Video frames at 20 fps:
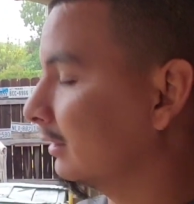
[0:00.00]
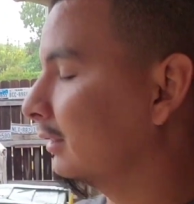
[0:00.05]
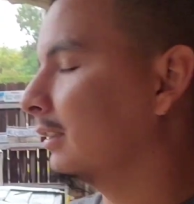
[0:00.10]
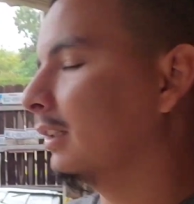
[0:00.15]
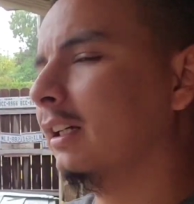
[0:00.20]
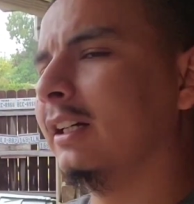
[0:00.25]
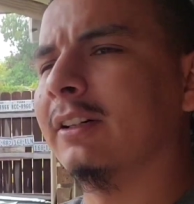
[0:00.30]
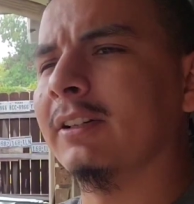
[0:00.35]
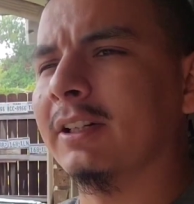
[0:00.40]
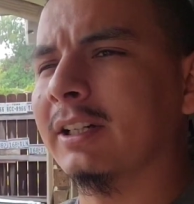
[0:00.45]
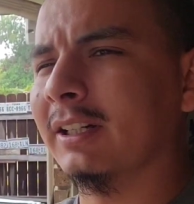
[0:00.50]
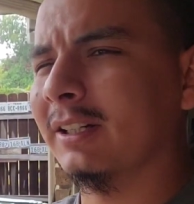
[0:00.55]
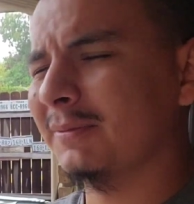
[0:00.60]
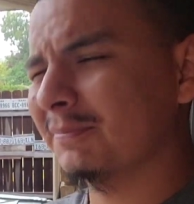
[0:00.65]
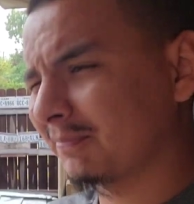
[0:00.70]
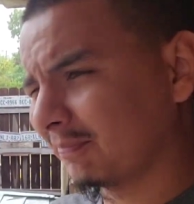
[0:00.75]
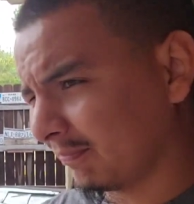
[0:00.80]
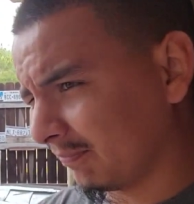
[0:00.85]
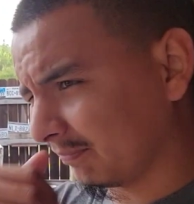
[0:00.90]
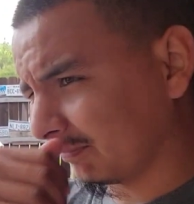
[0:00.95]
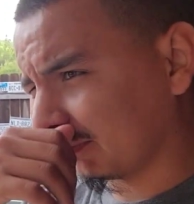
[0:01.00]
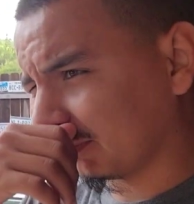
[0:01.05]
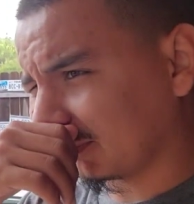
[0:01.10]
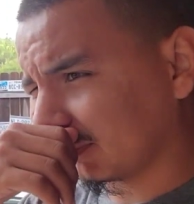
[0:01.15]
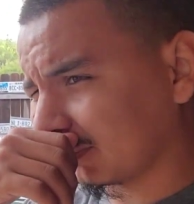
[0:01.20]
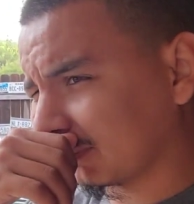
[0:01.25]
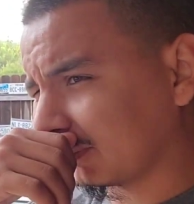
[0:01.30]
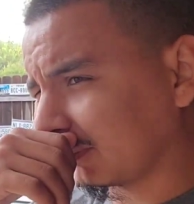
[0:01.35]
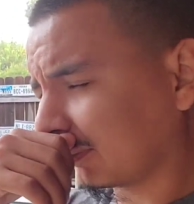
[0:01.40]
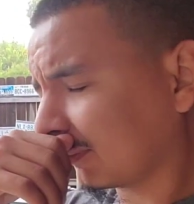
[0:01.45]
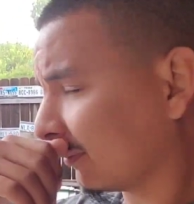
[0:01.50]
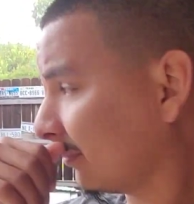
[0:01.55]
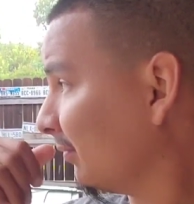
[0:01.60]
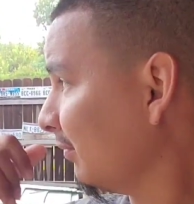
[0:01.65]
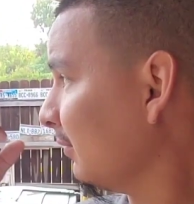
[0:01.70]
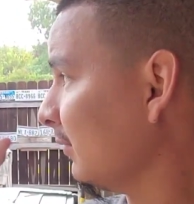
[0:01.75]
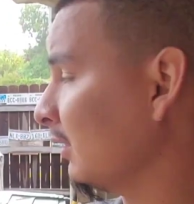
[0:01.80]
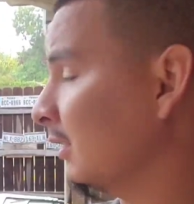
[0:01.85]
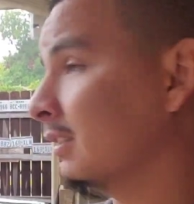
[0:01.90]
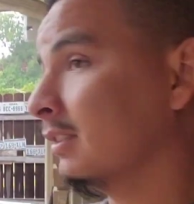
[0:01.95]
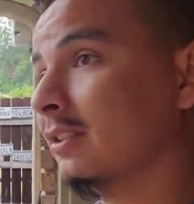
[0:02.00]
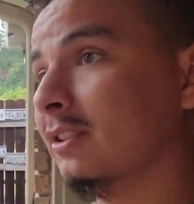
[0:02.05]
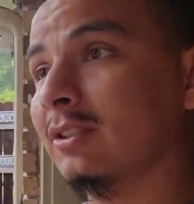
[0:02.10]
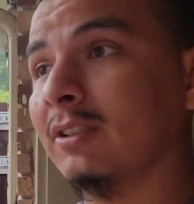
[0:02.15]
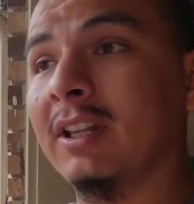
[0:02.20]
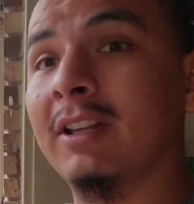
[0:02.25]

Hell yeah. So